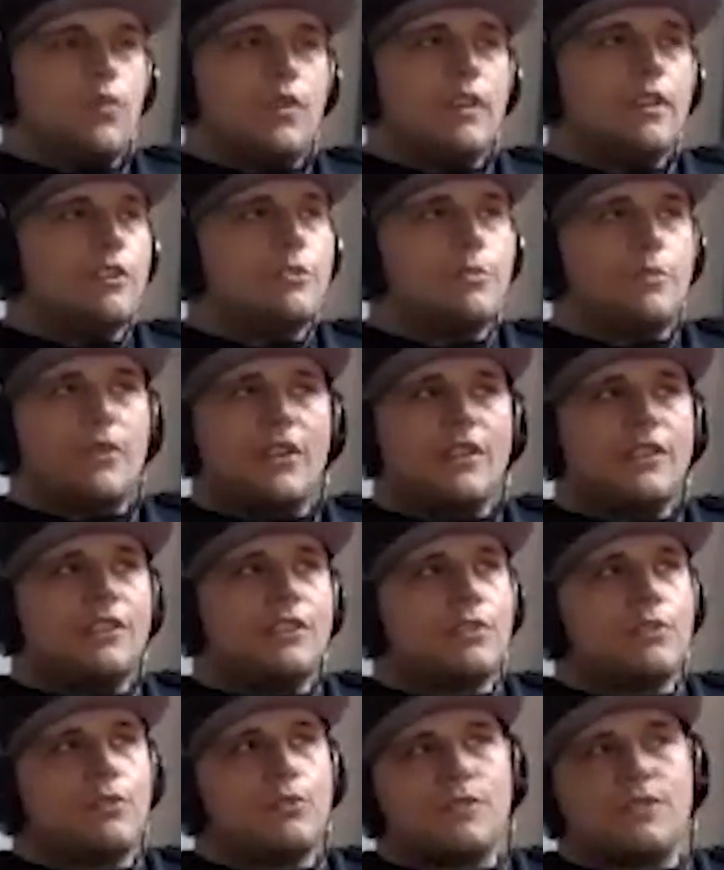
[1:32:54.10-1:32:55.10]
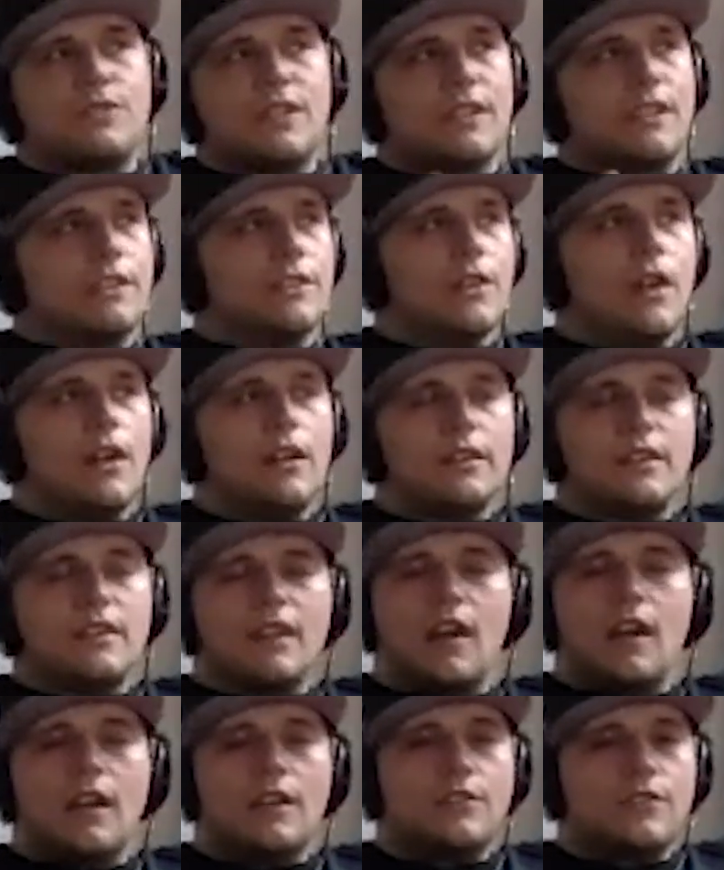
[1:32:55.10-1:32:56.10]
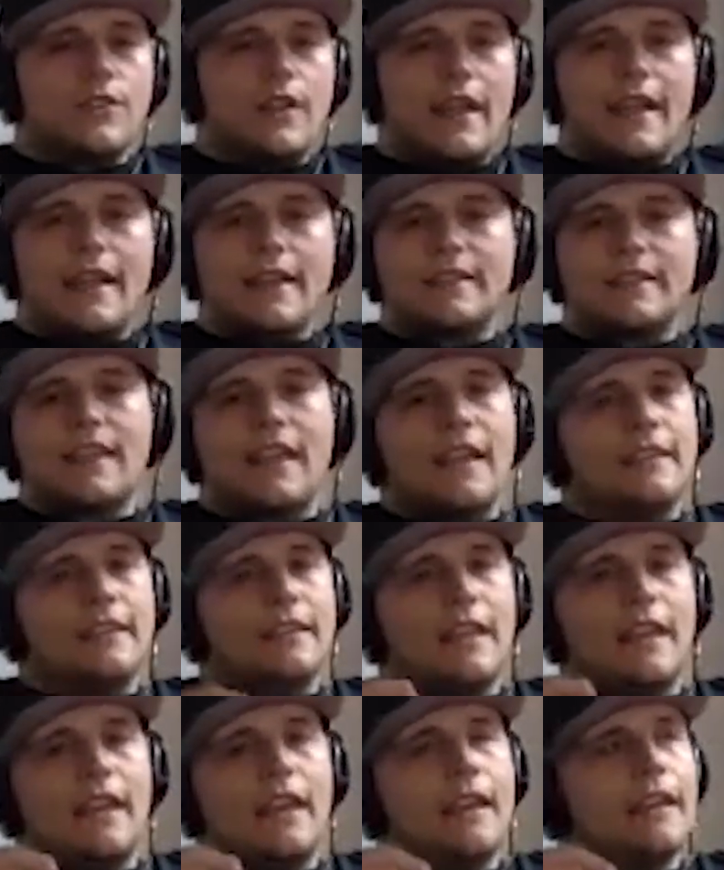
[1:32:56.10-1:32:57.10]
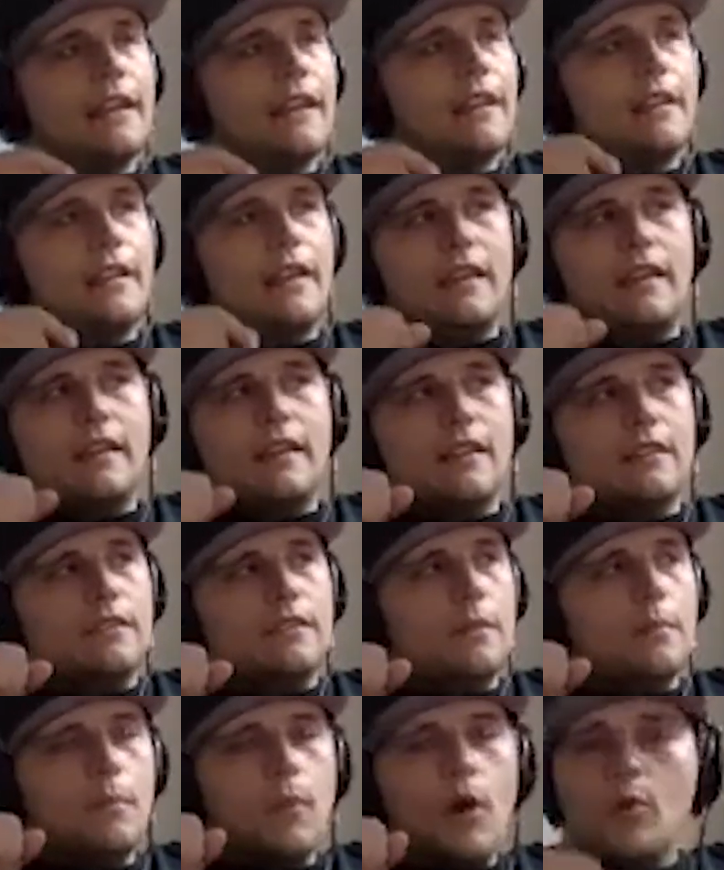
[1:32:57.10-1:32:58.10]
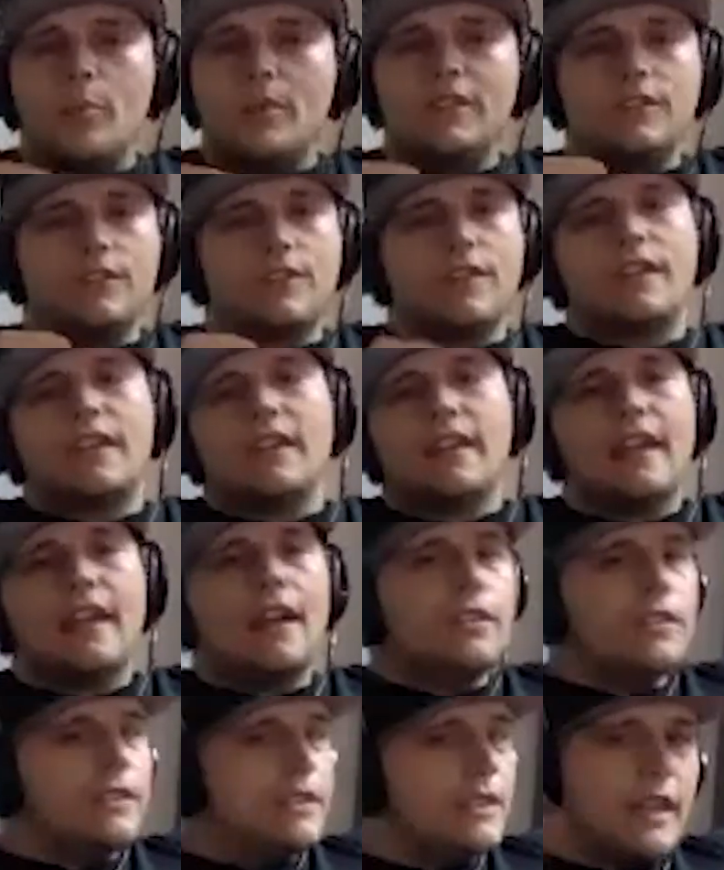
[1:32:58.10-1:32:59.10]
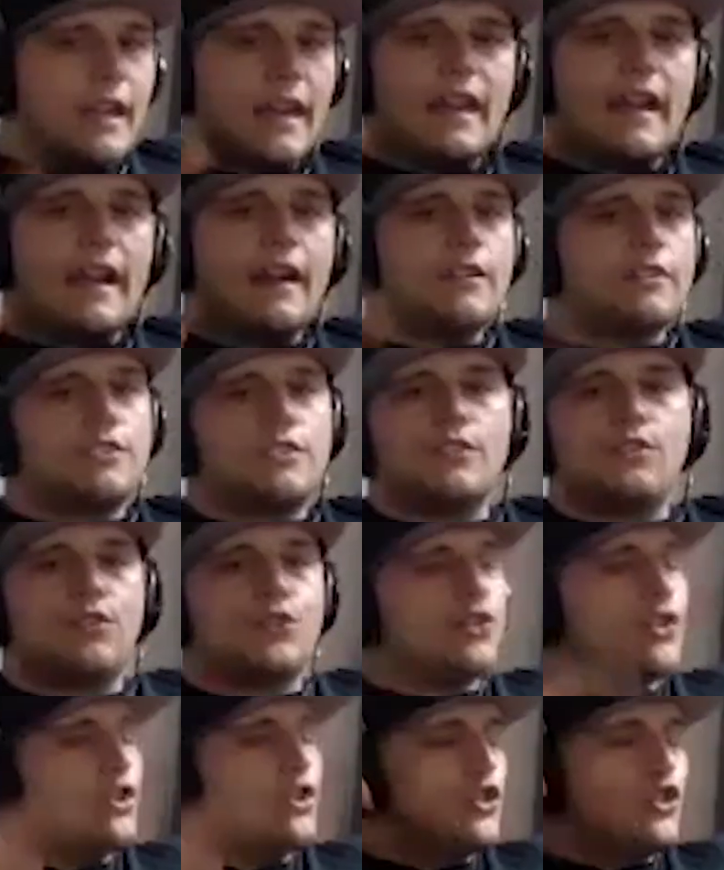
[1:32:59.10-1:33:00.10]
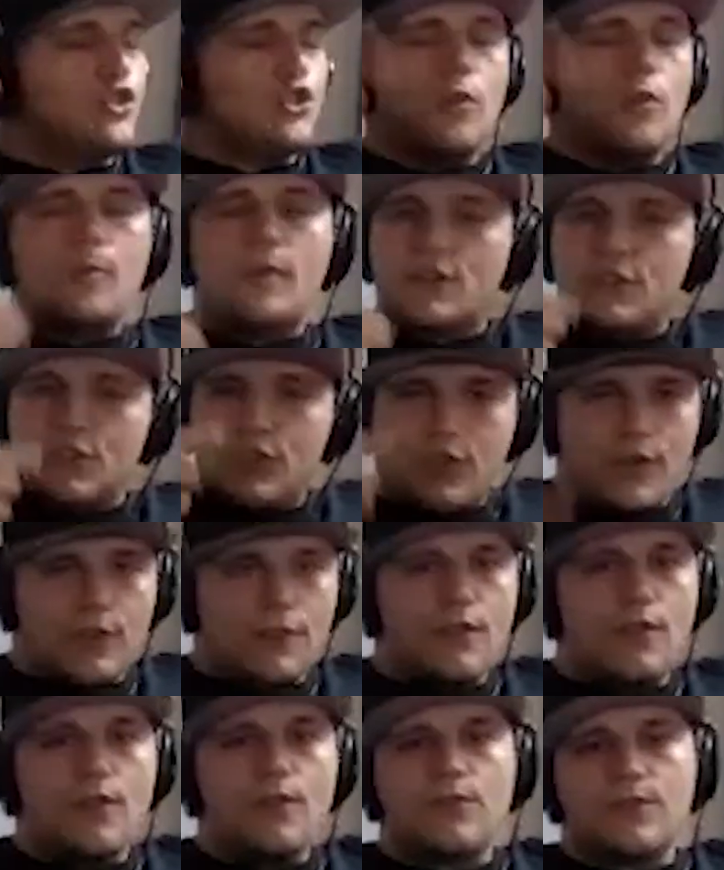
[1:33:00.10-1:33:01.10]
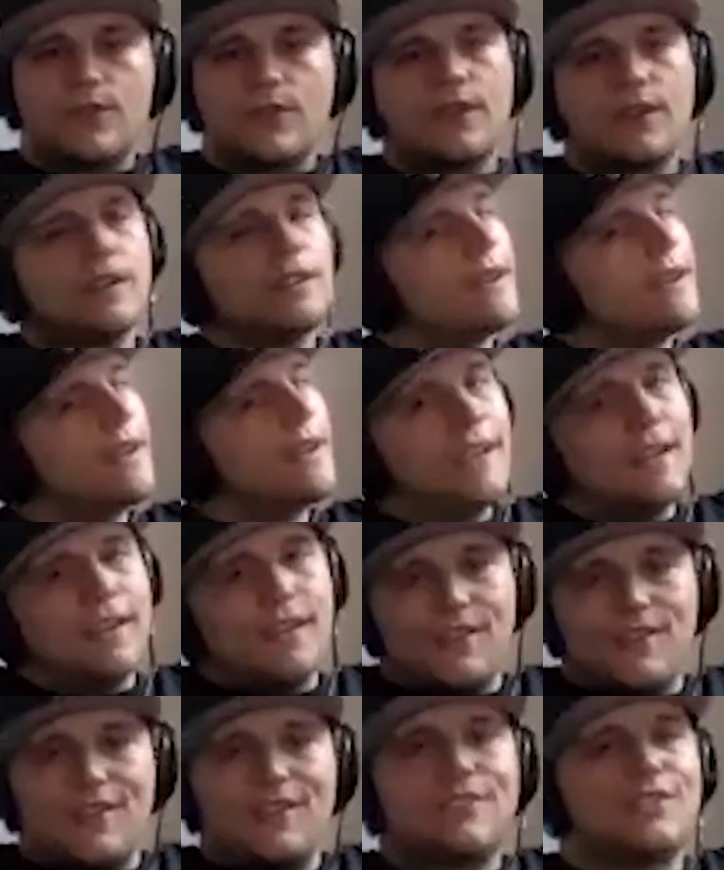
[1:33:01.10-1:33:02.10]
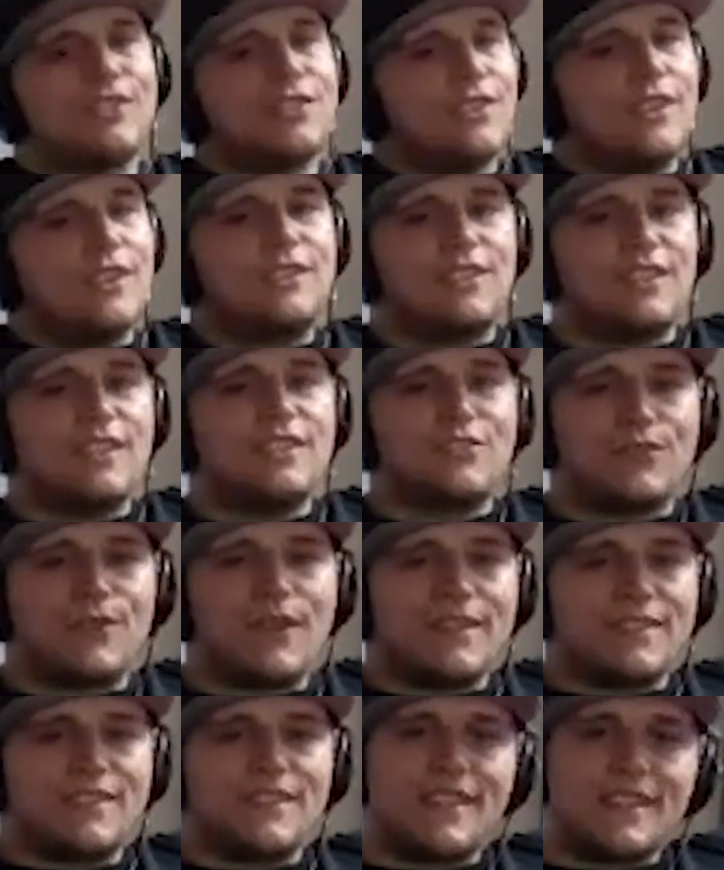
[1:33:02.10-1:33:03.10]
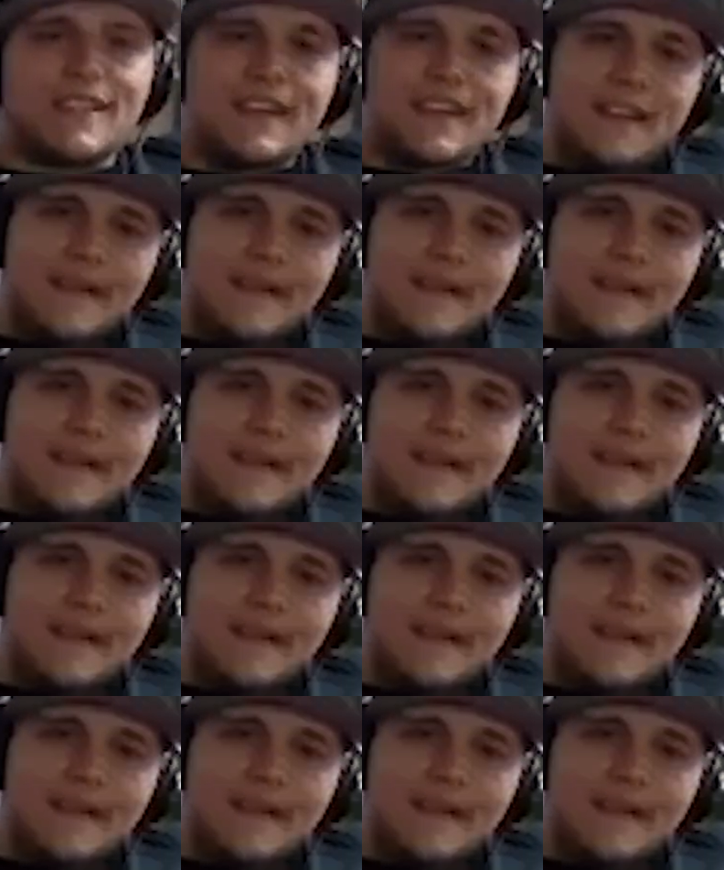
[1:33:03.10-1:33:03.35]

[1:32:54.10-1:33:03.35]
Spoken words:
one of those places where it's like you're on contract, and then the moment you can get out, you get out. So there's so much turnover. It's interesting.